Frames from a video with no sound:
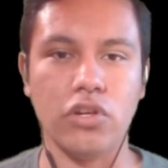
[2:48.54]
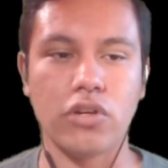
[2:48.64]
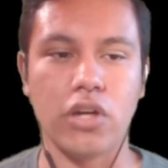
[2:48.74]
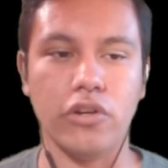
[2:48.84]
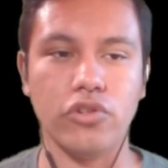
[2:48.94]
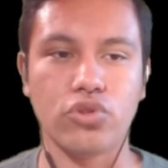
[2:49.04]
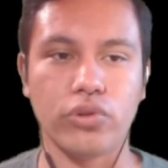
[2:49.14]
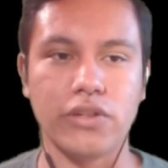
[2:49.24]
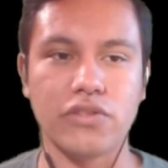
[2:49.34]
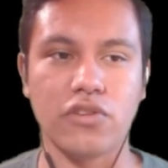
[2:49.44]

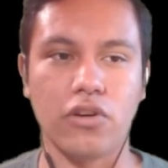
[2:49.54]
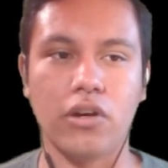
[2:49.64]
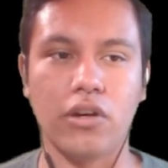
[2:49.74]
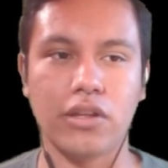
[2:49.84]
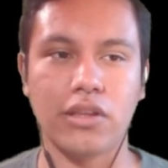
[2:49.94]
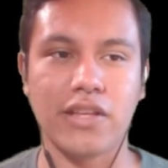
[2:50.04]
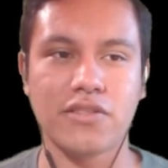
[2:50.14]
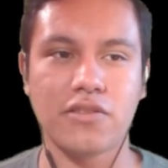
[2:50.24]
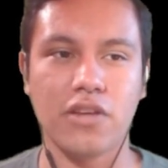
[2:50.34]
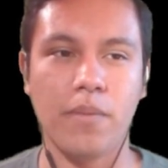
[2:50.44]
countries, so
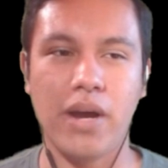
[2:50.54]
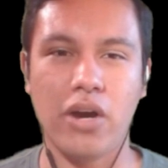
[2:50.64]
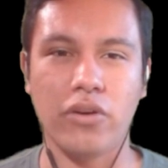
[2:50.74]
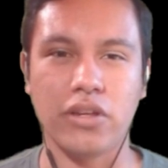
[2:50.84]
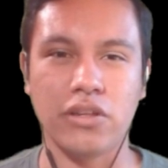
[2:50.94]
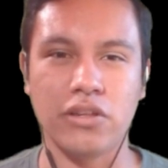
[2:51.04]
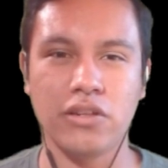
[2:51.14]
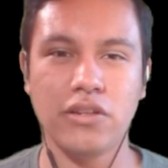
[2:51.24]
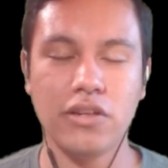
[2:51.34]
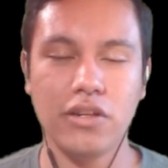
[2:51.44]
that's about
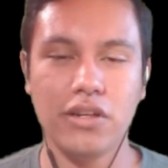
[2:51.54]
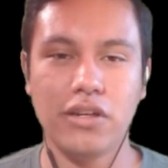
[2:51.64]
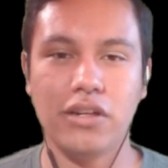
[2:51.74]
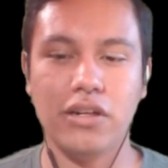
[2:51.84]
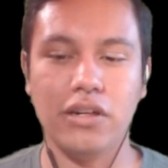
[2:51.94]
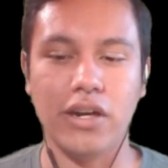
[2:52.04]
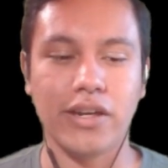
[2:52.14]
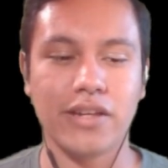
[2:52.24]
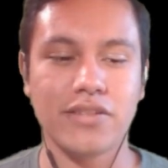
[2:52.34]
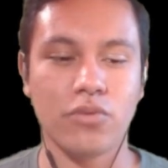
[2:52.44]
it. I
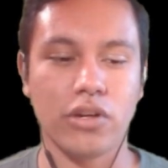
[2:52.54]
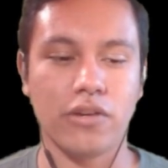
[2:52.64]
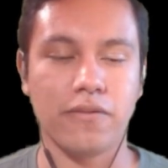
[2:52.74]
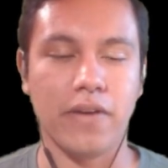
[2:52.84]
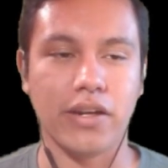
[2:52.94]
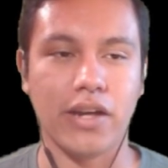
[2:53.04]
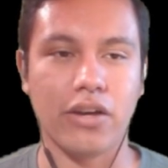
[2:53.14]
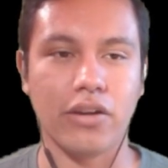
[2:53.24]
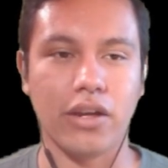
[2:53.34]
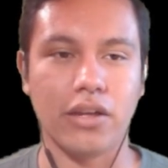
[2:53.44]
guess we're gonna find
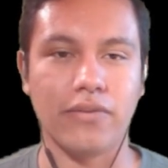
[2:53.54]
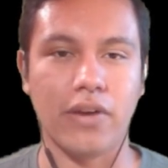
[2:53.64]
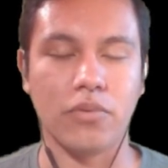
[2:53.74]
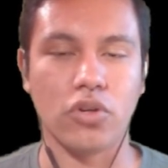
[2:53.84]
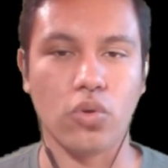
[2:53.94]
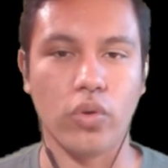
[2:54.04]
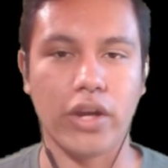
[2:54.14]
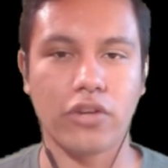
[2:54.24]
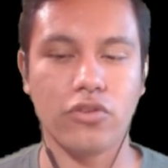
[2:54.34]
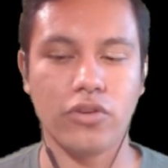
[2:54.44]
out if I'm
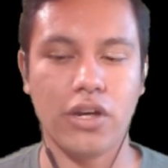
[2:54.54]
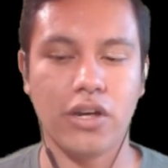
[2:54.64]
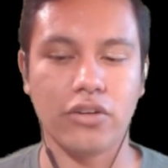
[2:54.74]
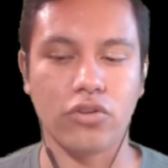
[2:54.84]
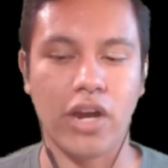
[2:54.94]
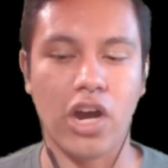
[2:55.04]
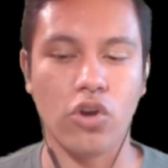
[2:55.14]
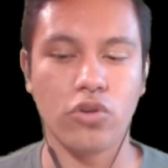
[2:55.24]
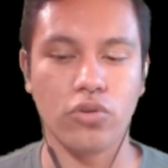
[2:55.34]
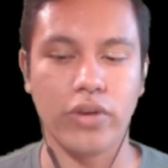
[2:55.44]
correct or not, or
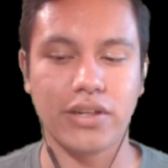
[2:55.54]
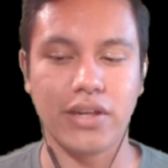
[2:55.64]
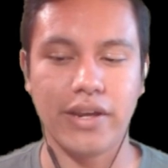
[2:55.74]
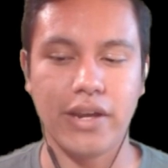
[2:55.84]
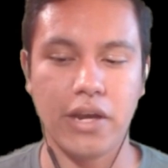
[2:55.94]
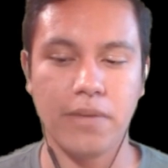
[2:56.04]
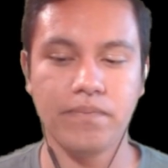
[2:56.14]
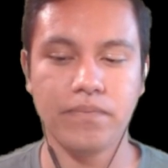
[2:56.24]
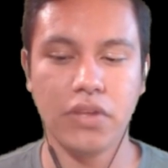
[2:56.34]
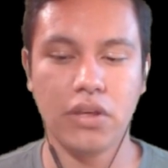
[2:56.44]
how correct I
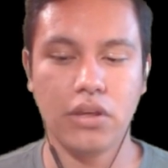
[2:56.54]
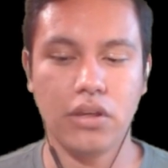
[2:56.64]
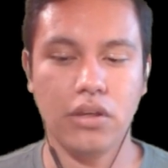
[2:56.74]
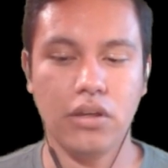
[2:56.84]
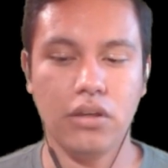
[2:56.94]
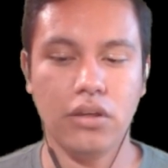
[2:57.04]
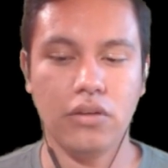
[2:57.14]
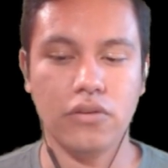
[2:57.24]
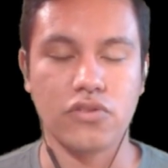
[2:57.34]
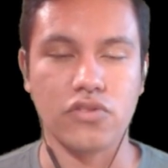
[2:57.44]
am.
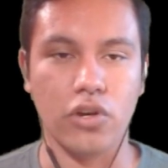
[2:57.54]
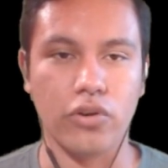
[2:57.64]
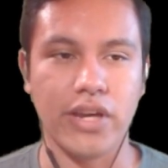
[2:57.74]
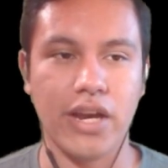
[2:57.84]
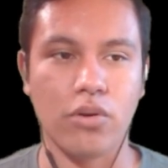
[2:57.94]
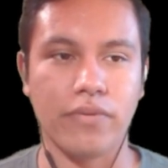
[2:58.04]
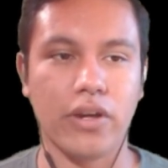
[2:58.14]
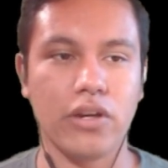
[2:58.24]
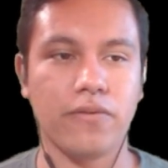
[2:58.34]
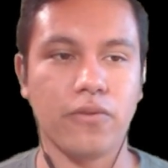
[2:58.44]
So yeah,
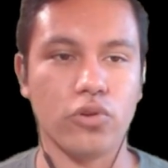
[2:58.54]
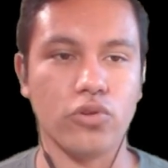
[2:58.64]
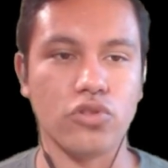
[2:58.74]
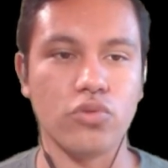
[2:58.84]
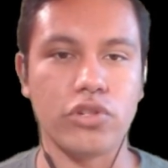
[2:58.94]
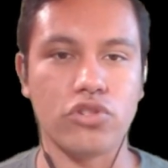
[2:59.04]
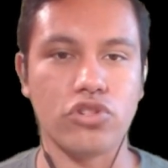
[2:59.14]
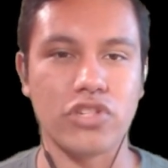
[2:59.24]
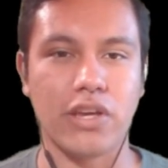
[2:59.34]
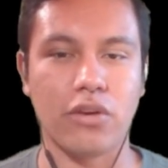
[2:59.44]
without any further ado, we should
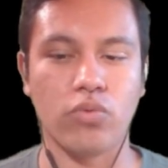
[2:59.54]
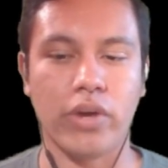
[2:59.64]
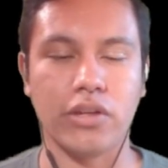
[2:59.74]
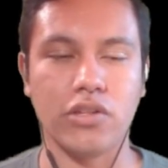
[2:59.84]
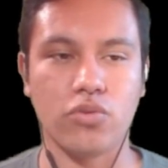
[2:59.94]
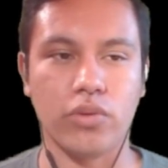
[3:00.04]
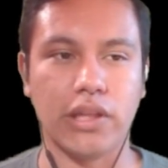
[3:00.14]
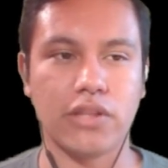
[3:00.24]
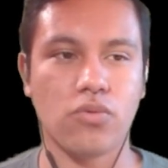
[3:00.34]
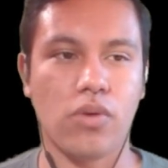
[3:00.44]
just get right into it. Let's